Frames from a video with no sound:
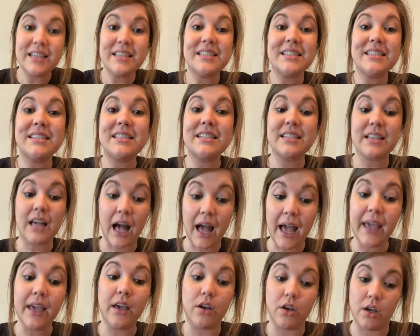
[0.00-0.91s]

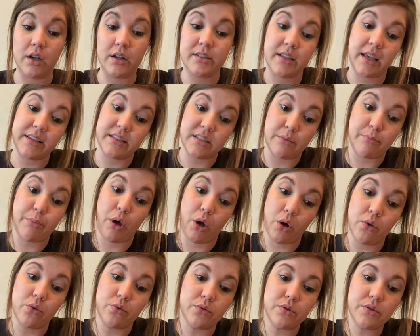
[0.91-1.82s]
Sky hooks, I
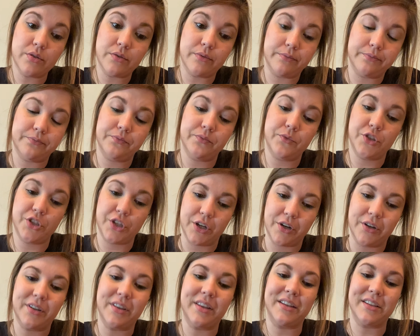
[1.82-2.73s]
suppose,
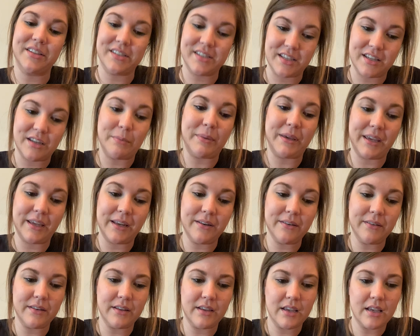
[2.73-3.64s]
jeered the
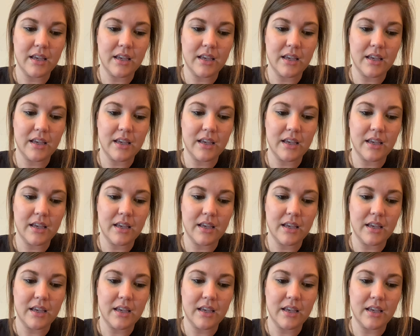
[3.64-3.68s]
centipede.